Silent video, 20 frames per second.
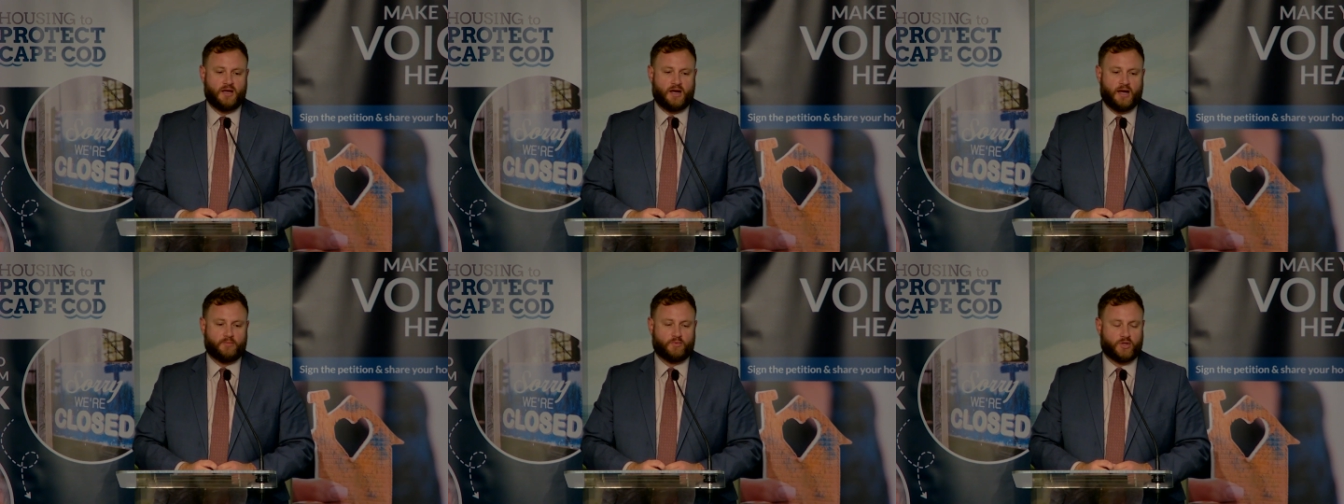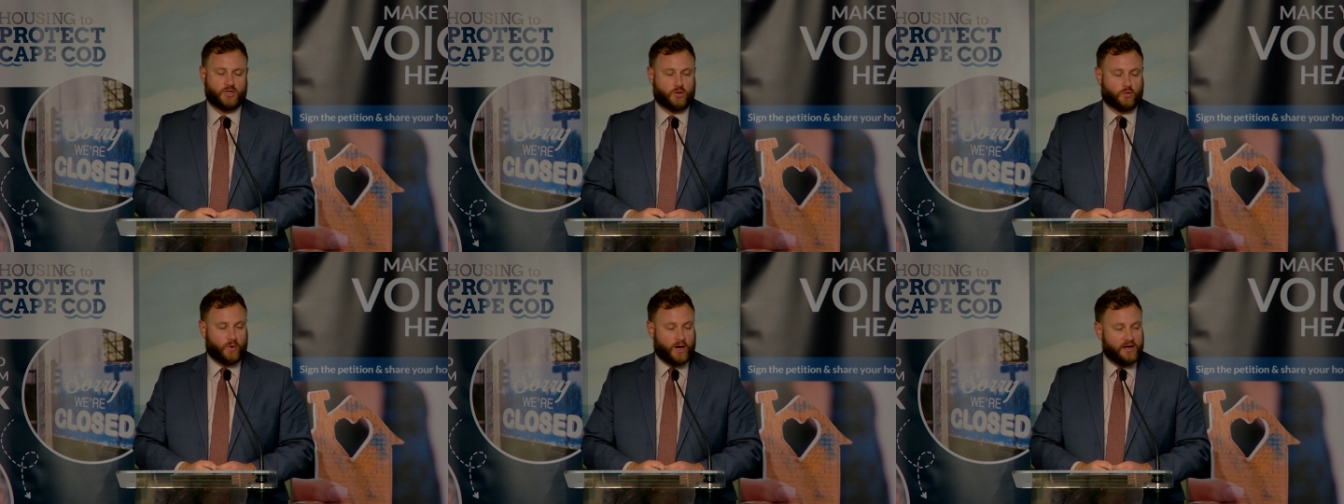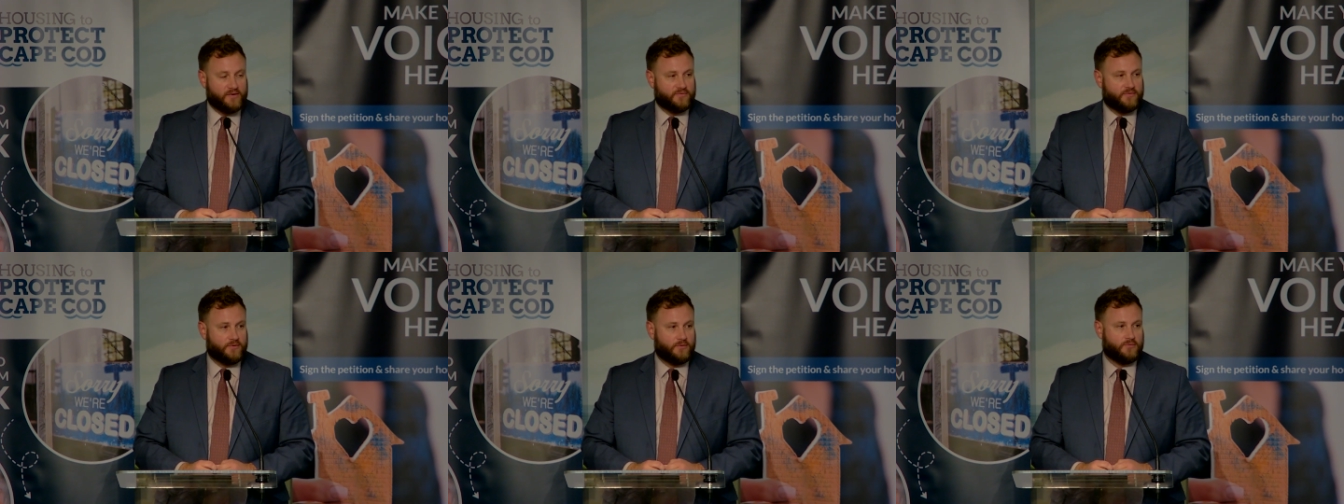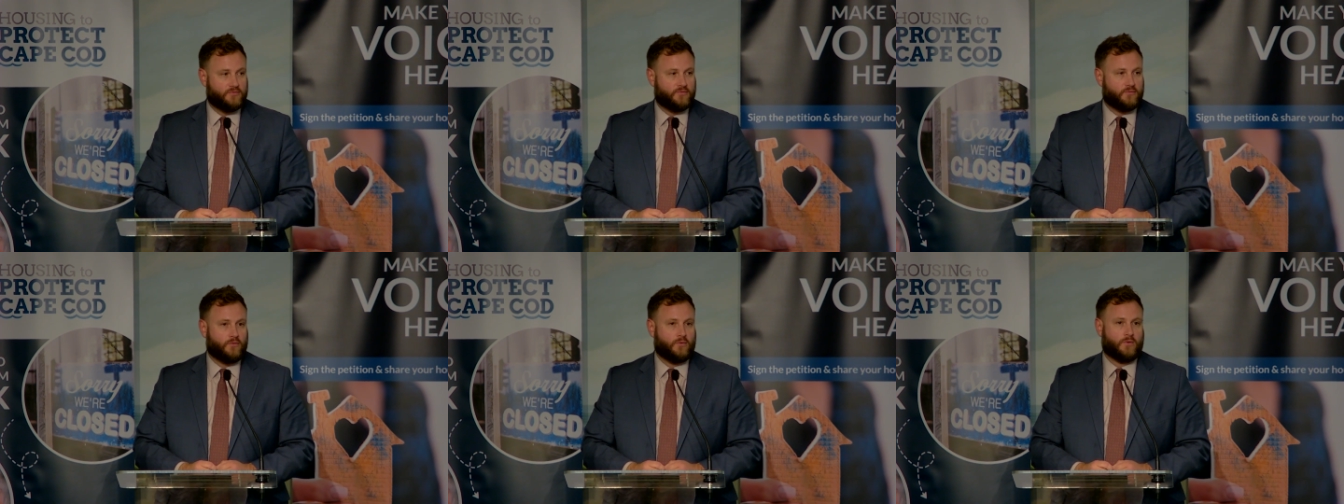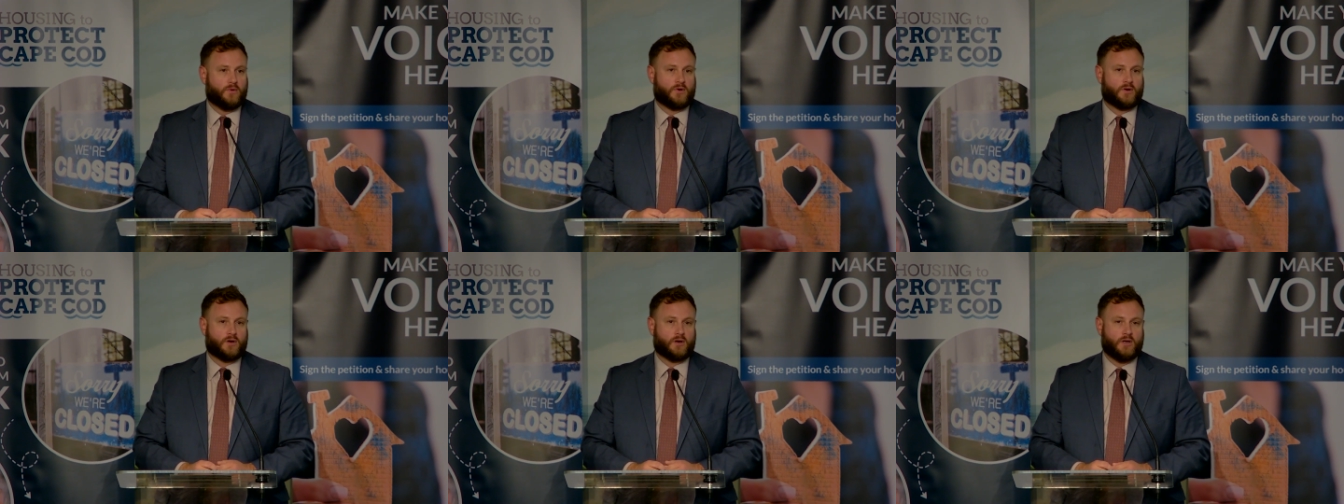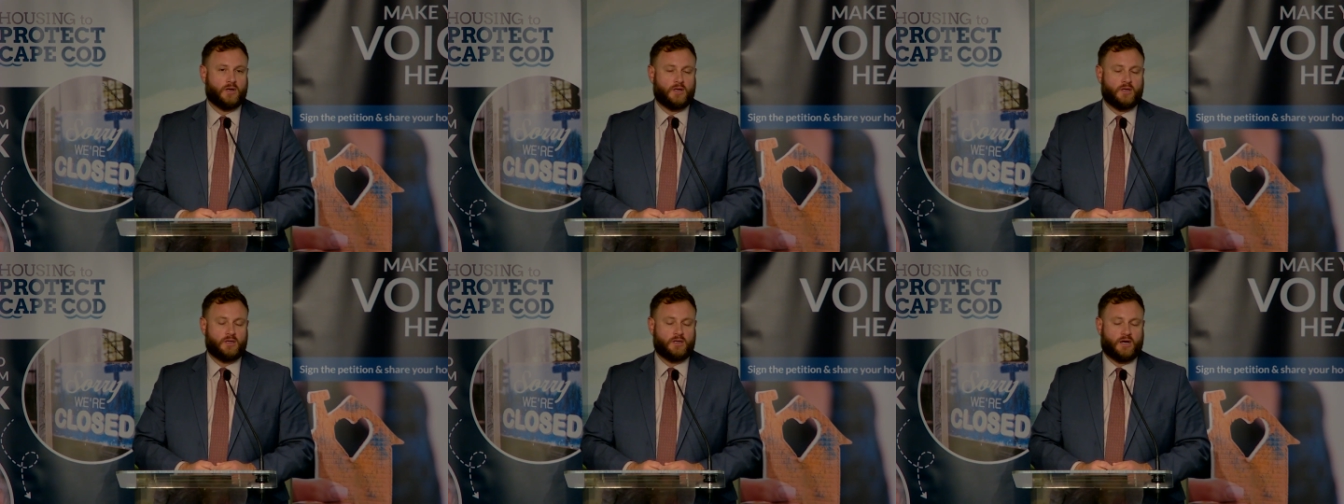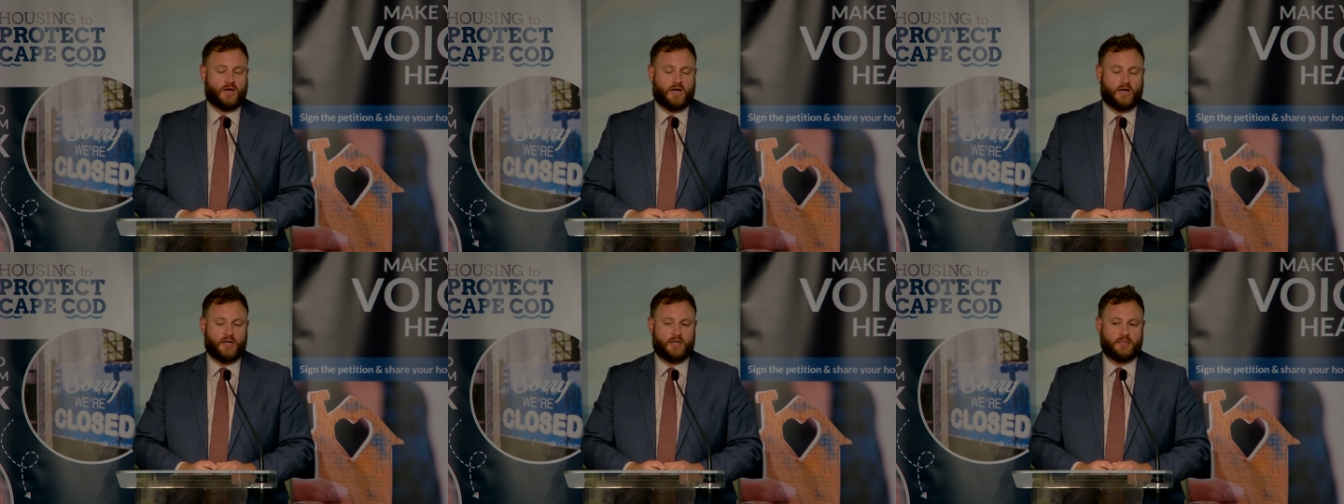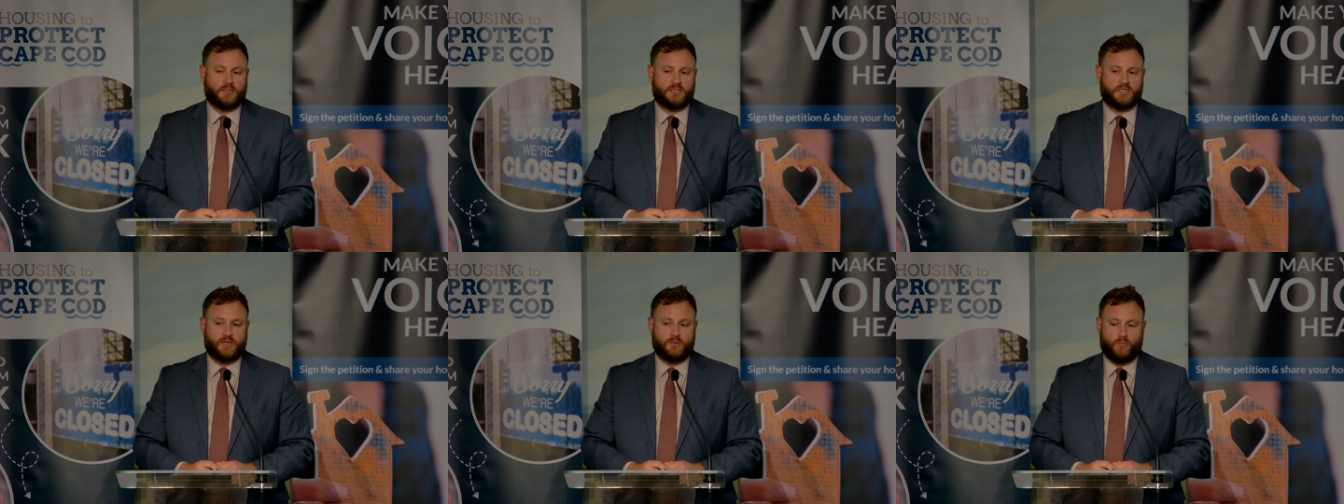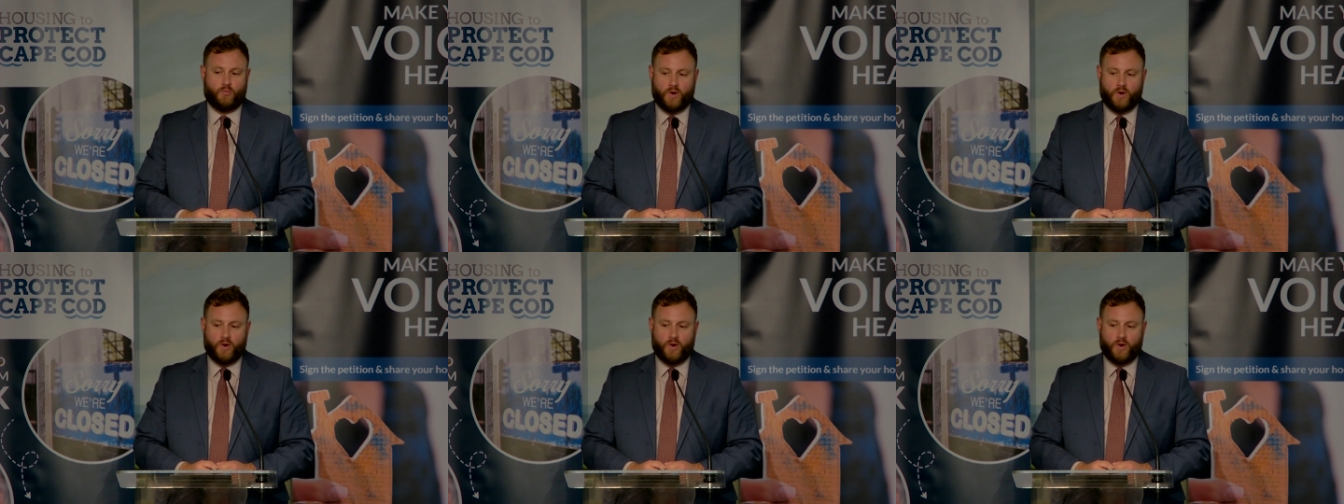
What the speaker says: I'm really grateful for Tim